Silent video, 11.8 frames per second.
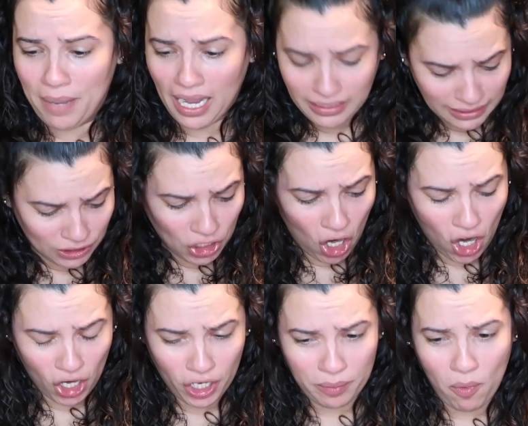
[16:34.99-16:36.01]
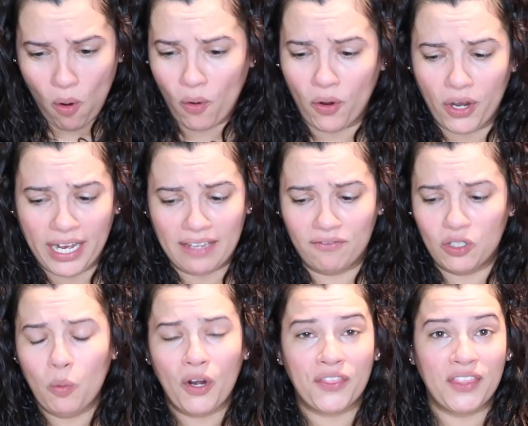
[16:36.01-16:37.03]
boxycharm or if
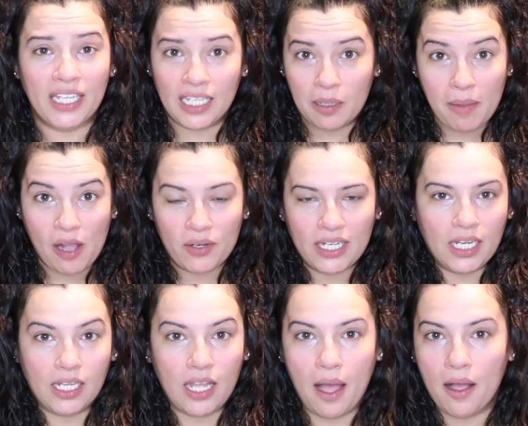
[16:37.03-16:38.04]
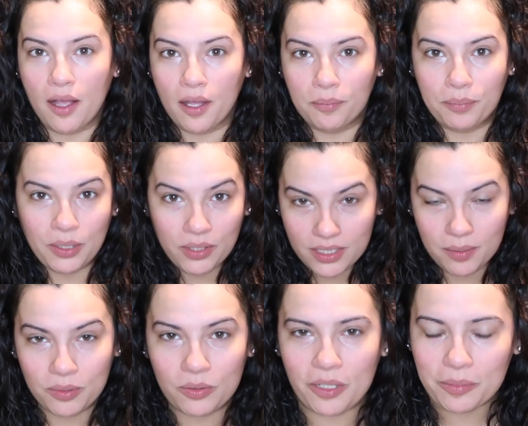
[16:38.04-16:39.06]
you are thinking about getting a beauty
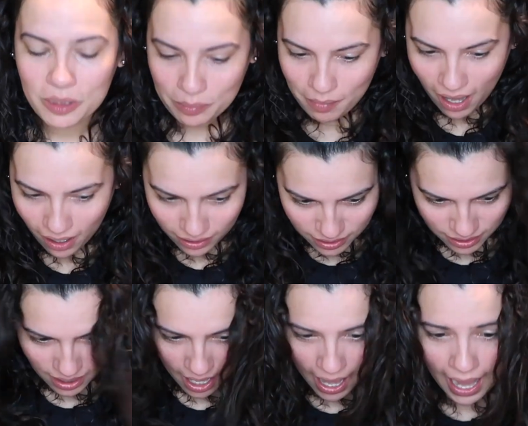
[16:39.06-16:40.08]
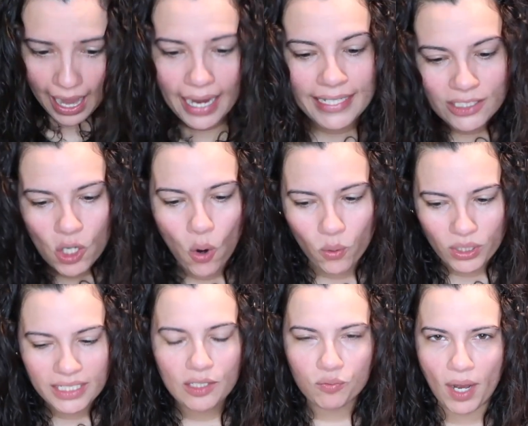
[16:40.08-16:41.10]
subscription box i
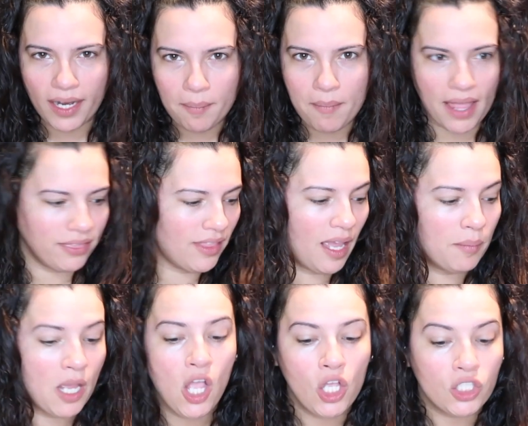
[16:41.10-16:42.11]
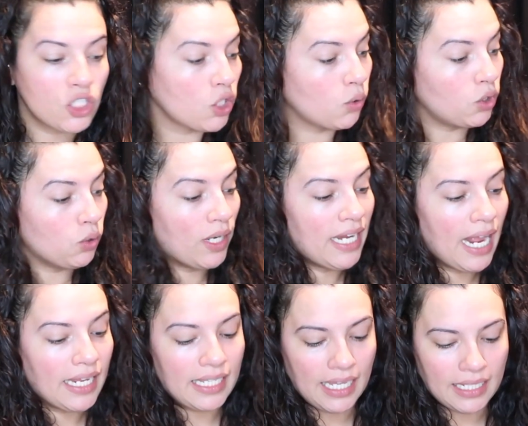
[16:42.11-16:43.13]
totally recommend them so you
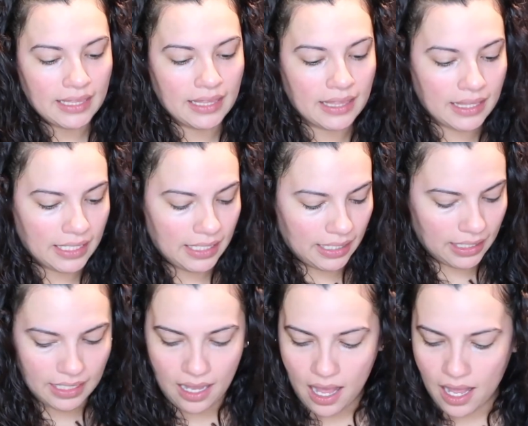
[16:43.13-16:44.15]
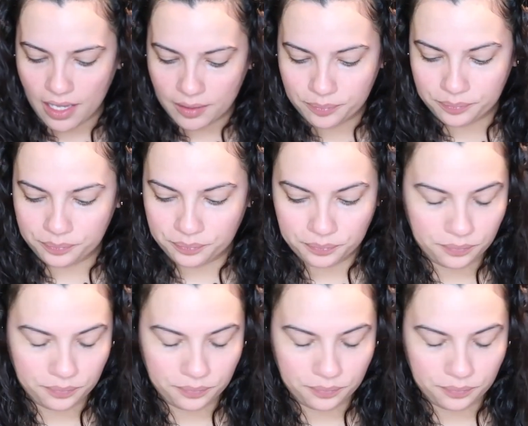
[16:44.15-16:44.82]
can get the um